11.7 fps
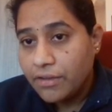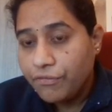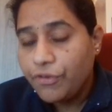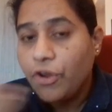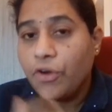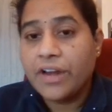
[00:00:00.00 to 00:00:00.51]

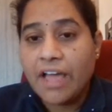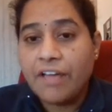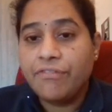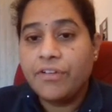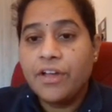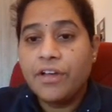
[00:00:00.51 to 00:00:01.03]
flow
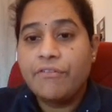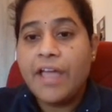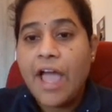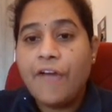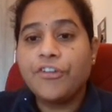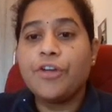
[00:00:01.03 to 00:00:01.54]
graph, we
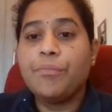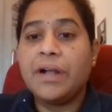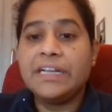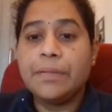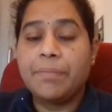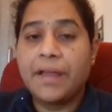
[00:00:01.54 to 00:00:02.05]
have to
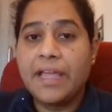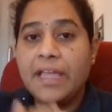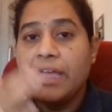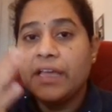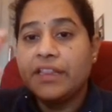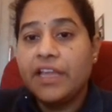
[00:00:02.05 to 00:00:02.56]
multiply
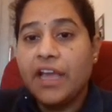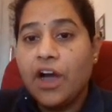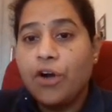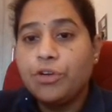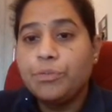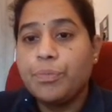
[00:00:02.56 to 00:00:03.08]
the
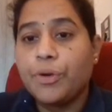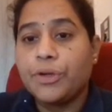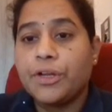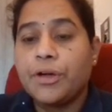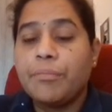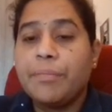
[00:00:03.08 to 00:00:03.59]
output
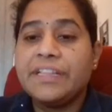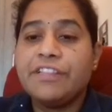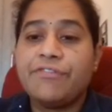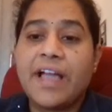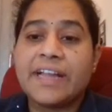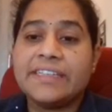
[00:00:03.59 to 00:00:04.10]
by the
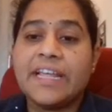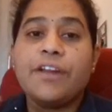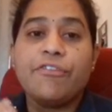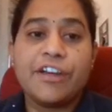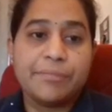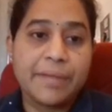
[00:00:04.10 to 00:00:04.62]
factor
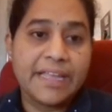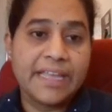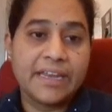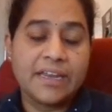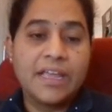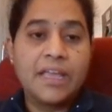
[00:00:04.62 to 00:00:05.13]
1 by
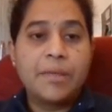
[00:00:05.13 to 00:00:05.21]
n,